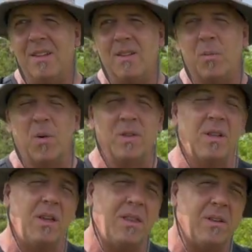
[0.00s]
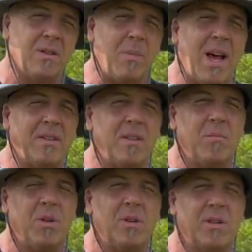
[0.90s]
Supposedly there's bats and
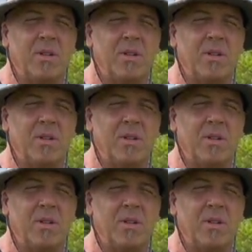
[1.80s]
birds,